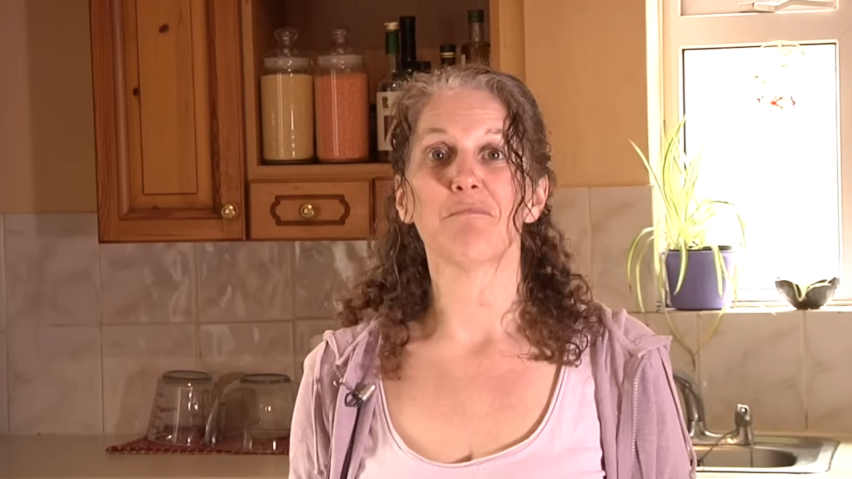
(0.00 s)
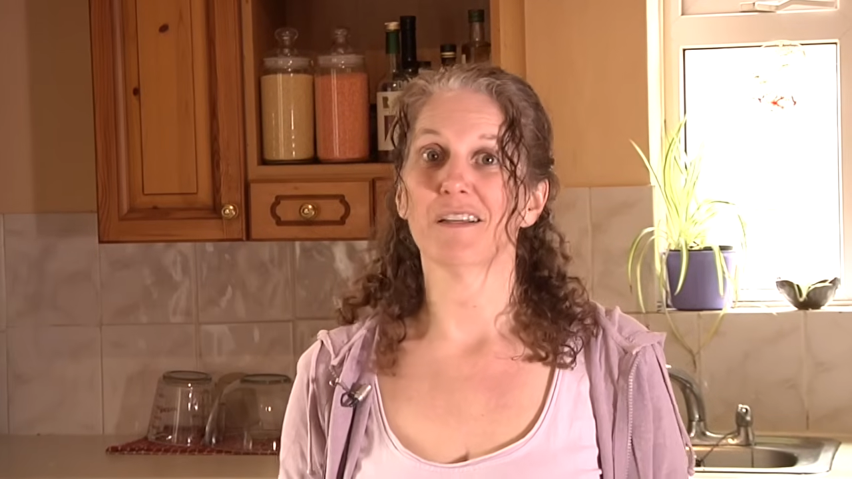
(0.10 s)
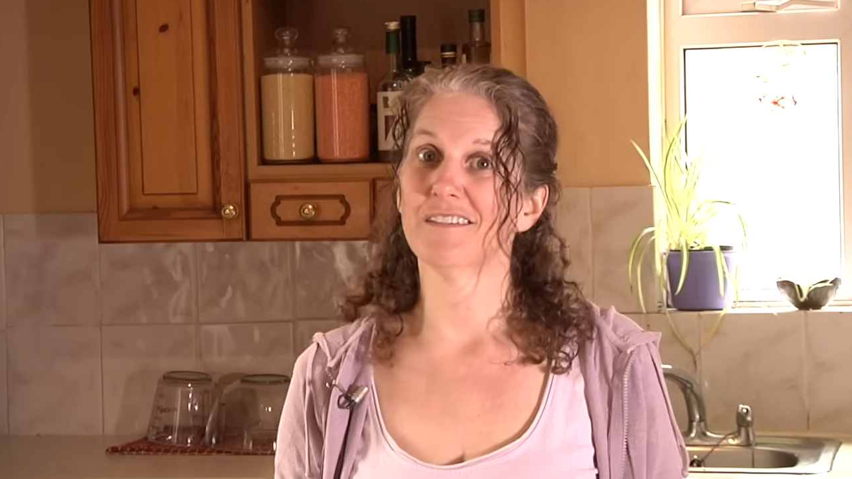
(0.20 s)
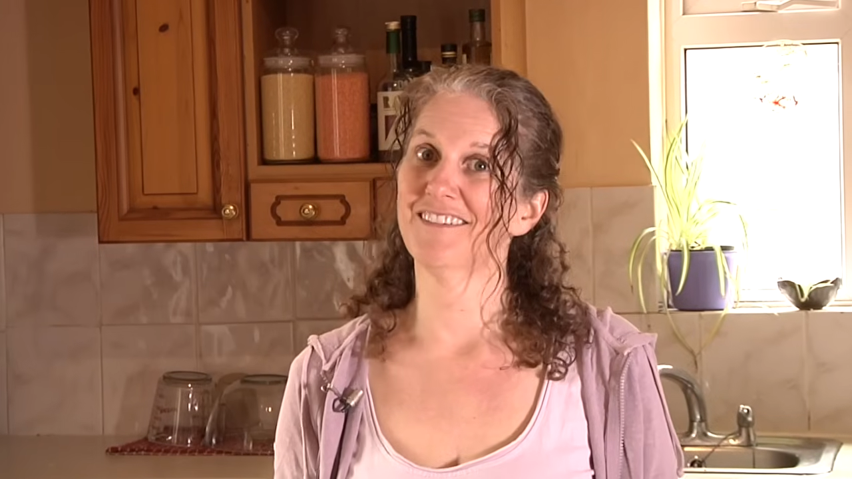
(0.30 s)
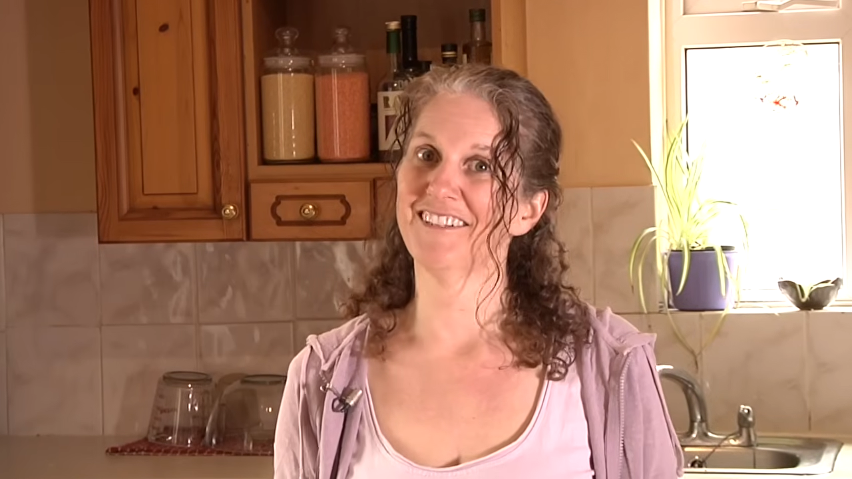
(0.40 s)

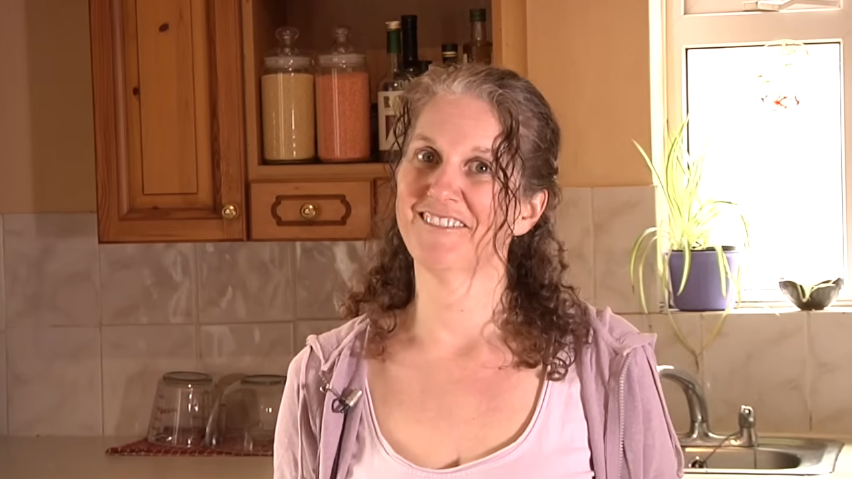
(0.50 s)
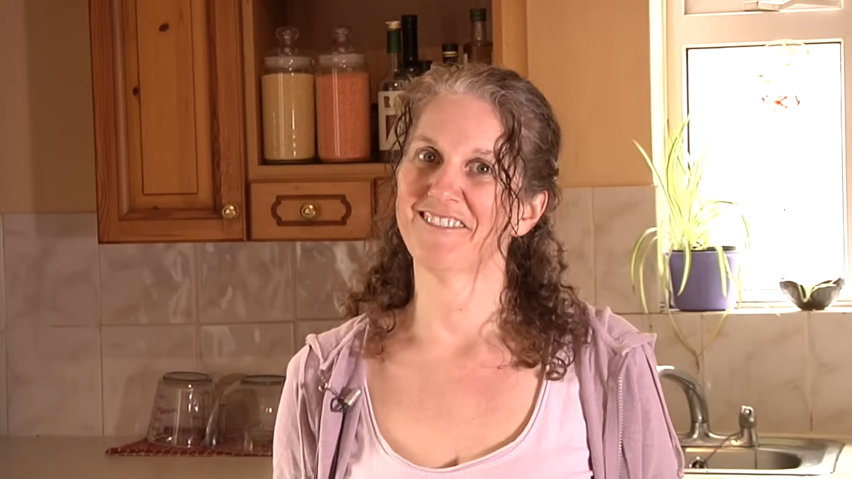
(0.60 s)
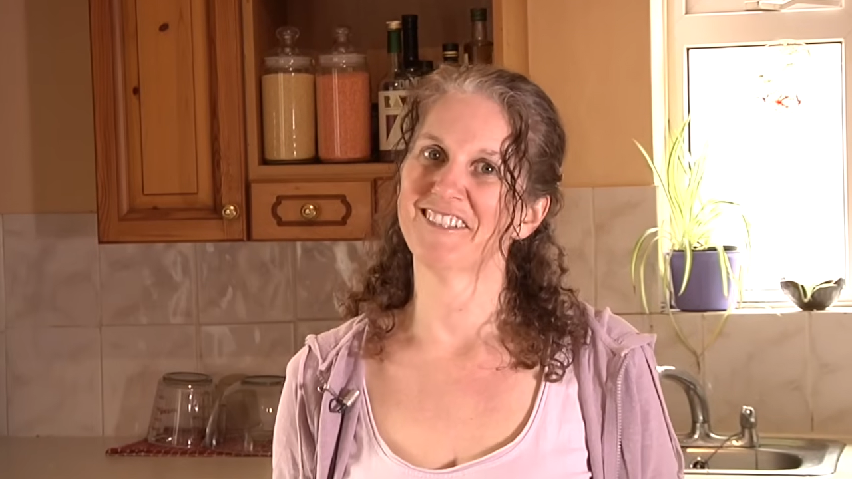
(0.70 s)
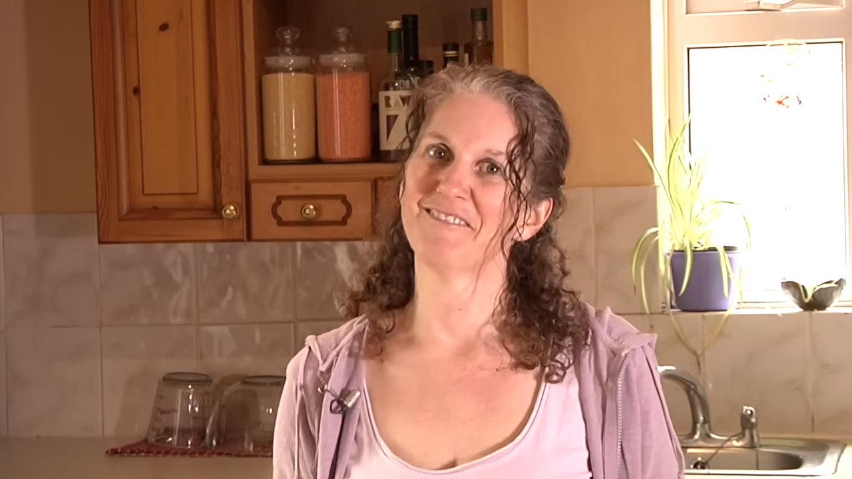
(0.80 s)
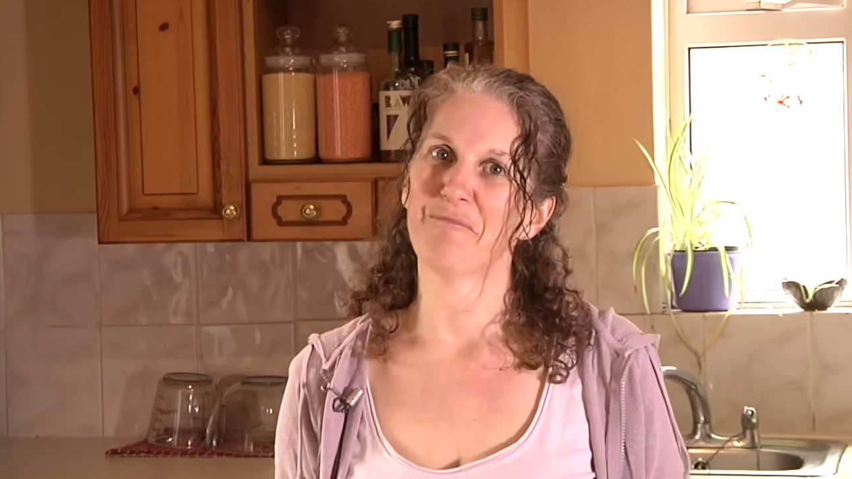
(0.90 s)
My
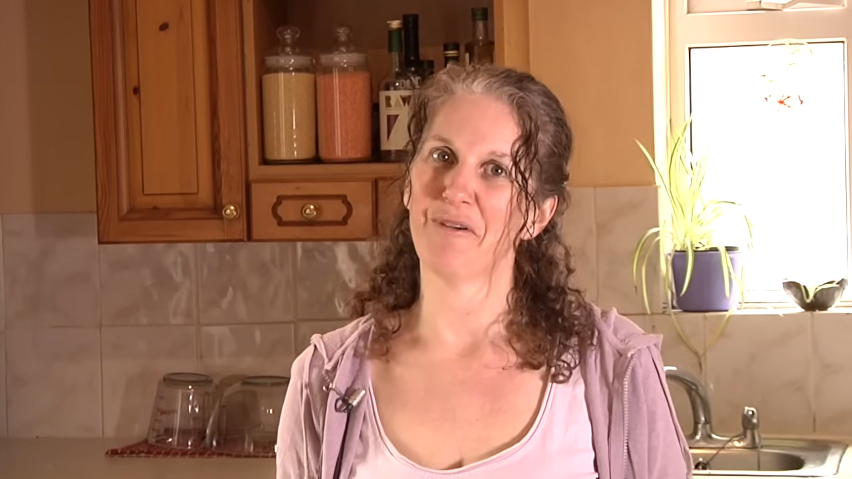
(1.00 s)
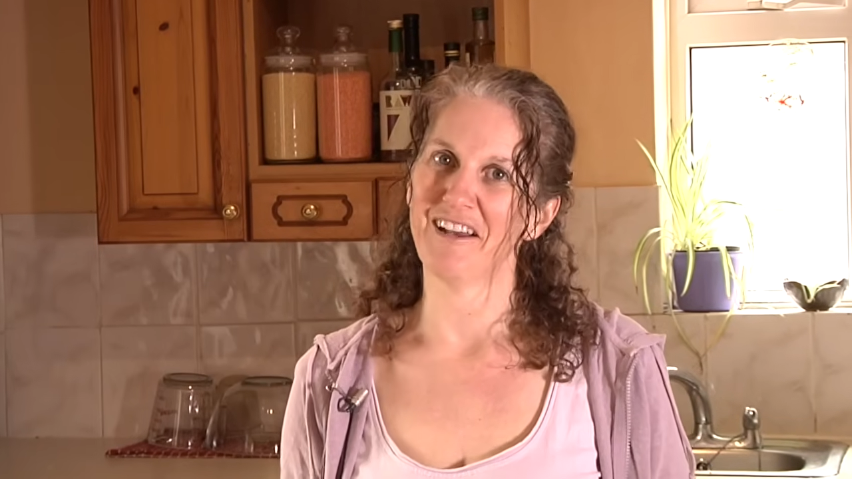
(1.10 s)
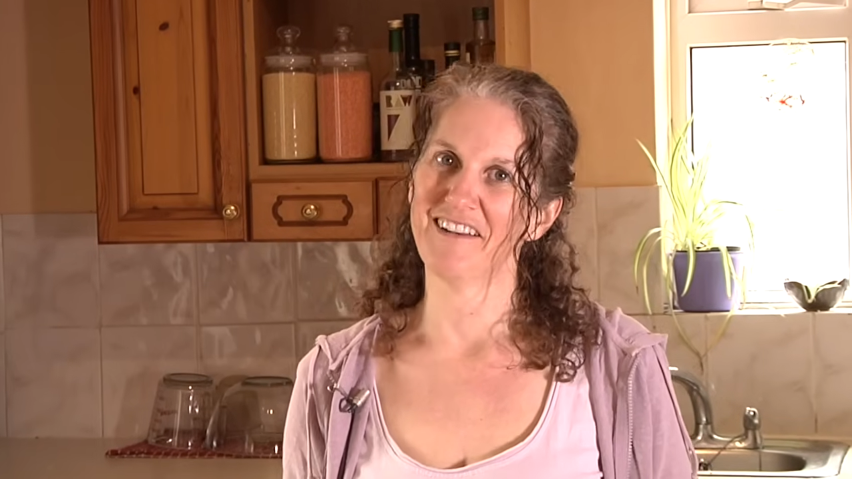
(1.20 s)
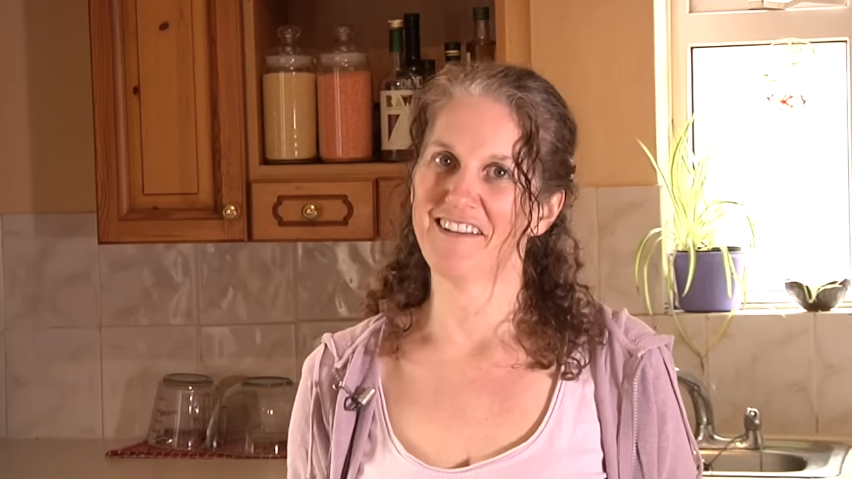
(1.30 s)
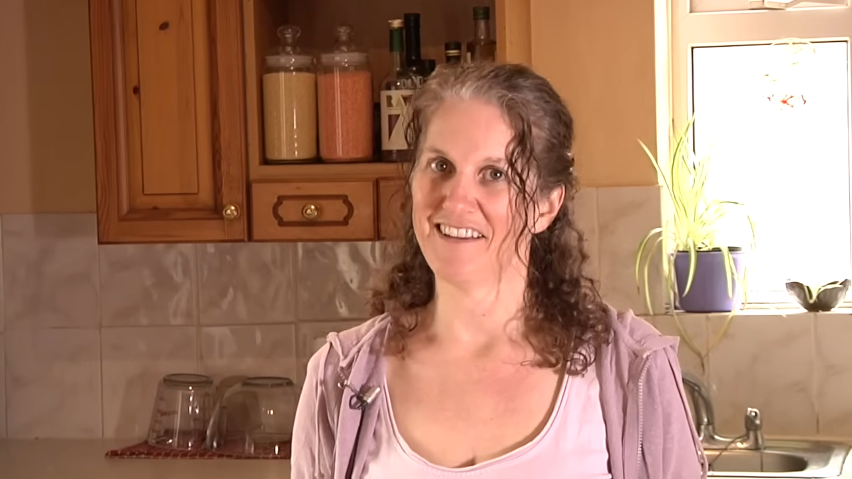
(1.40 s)
secret
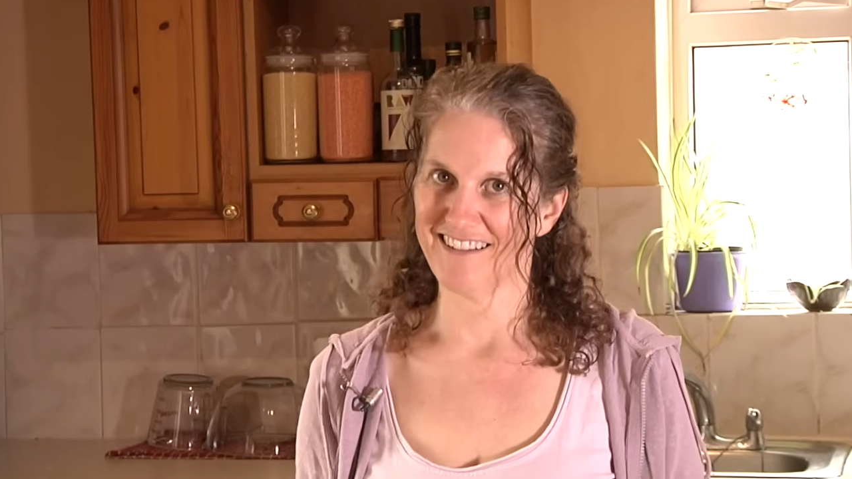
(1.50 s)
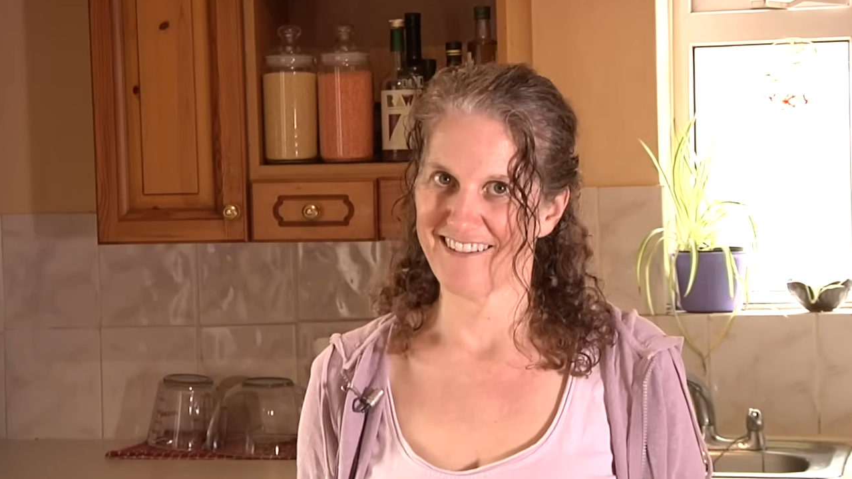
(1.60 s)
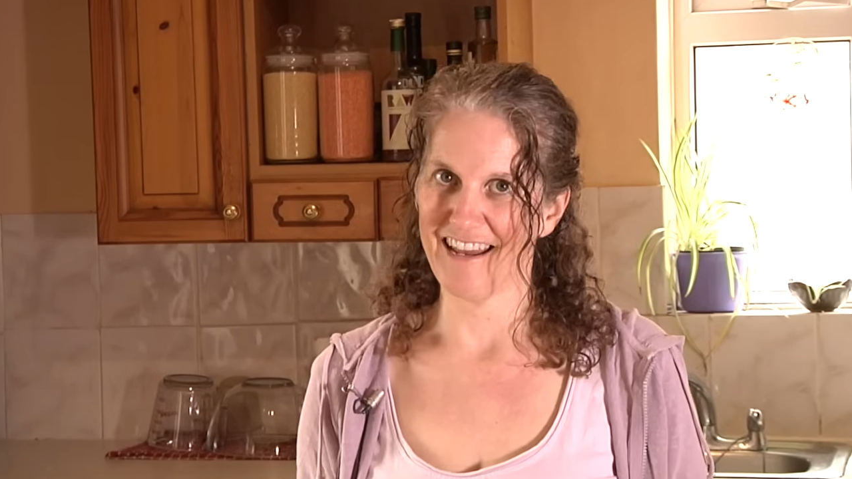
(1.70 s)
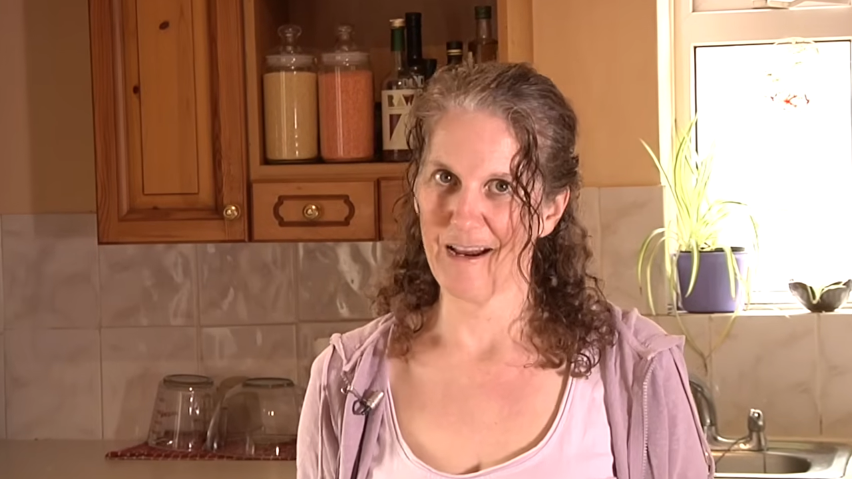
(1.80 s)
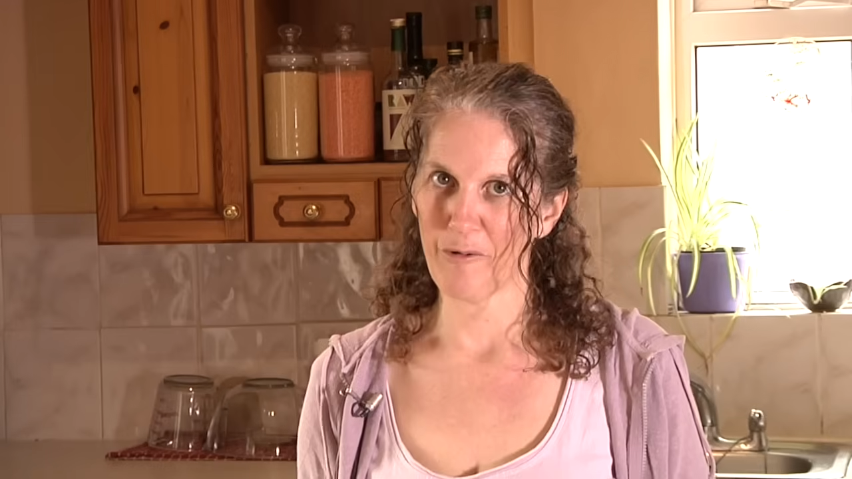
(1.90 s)
bread
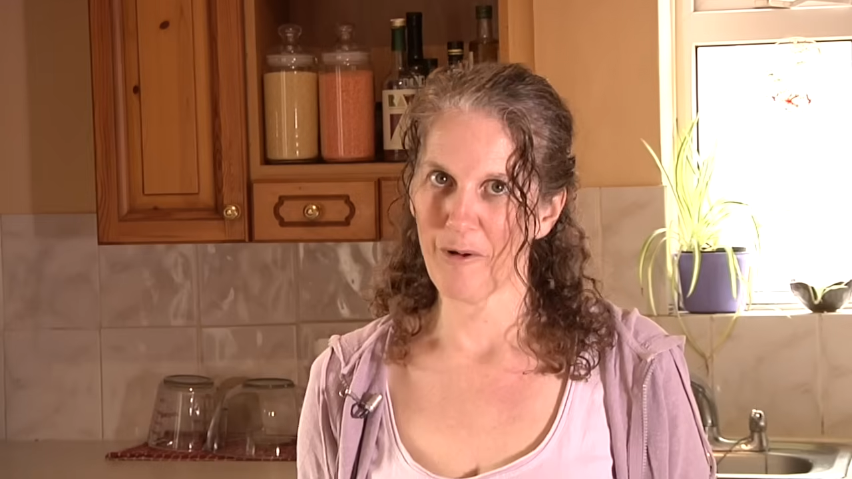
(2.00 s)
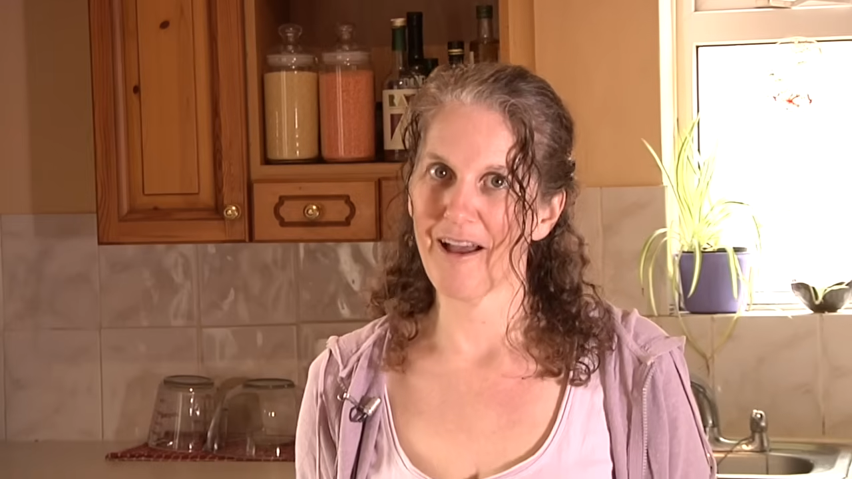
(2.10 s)
is now